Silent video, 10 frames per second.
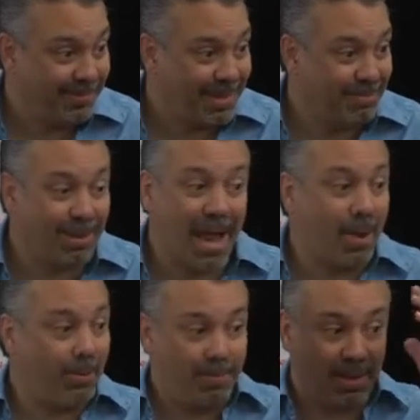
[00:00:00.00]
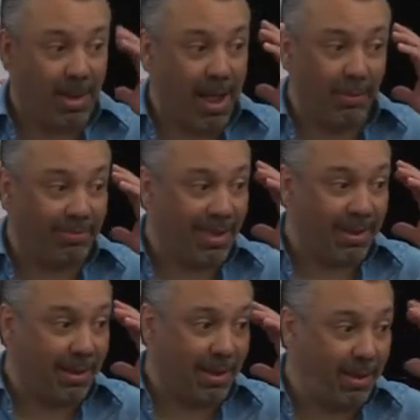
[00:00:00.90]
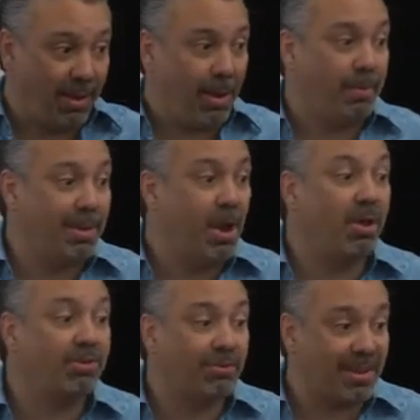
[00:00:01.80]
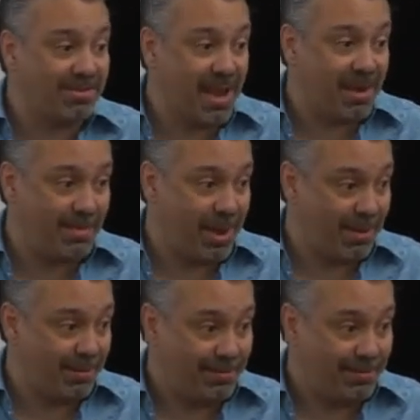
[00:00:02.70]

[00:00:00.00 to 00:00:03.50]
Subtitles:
But I would have been all stressed out about it.